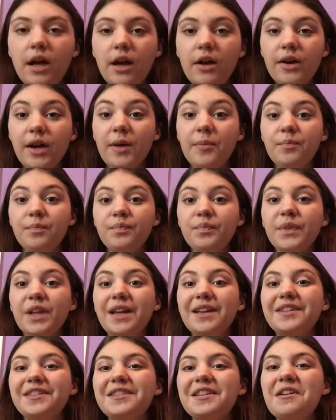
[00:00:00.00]
Okay,
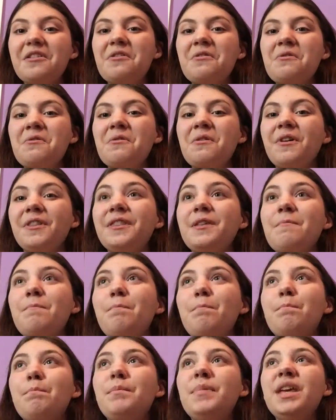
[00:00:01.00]
so the
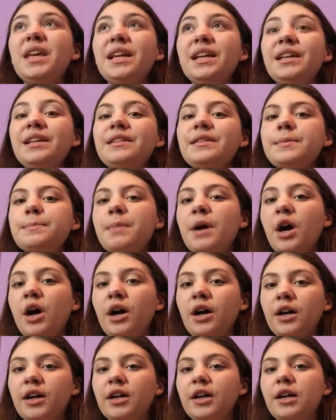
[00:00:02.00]
biggest
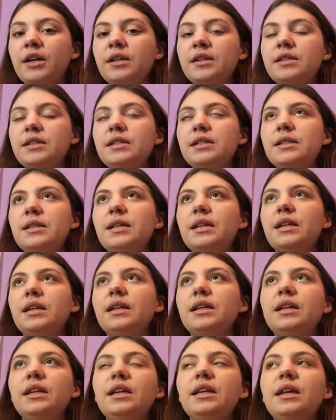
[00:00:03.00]
part
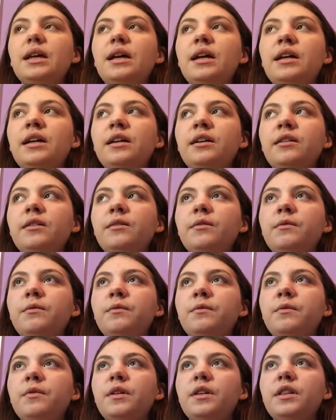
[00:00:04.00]
of
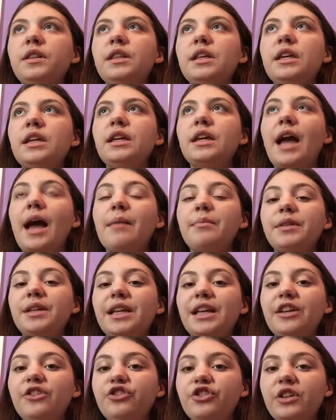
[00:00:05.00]
the
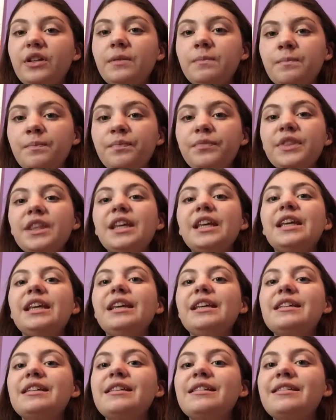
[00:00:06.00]
application
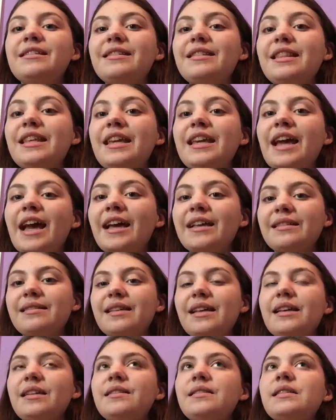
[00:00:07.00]
is the
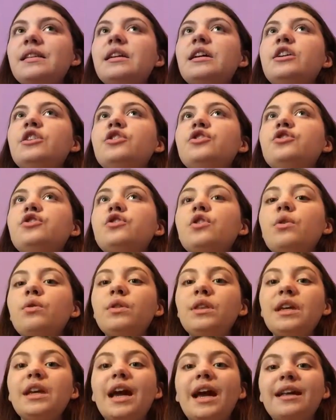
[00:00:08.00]
essays. So
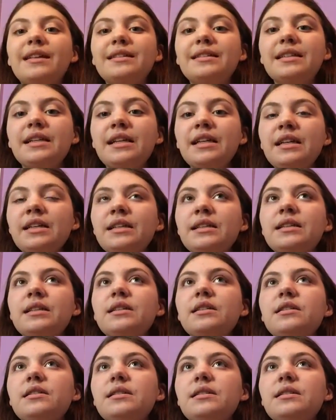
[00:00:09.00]
the essays